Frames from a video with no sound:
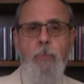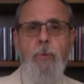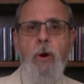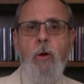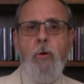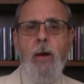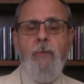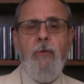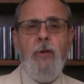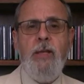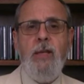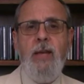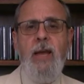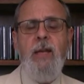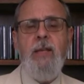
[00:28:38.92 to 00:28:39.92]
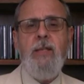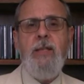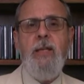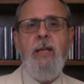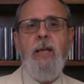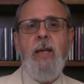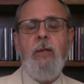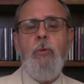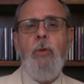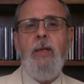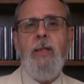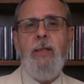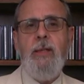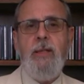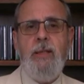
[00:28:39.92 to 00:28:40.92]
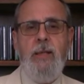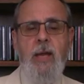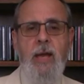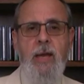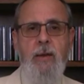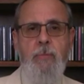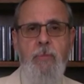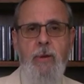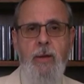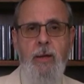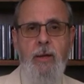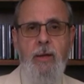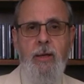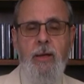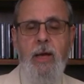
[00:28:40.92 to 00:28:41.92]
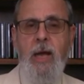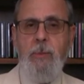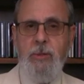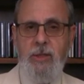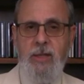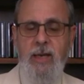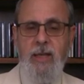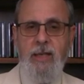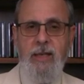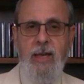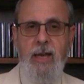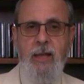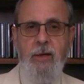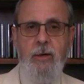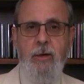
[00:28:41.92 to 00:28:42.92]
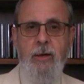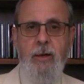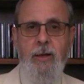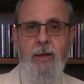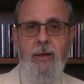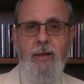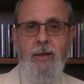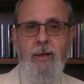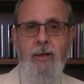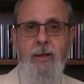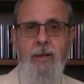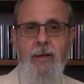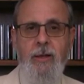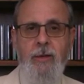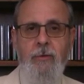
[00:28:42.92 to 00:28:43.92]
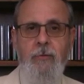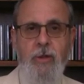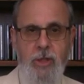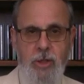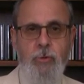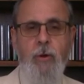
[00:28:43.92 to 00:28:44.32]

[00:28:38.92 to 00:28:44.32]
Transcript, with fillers: our program for today. See you next week at this time. I'm Stanley Heller for The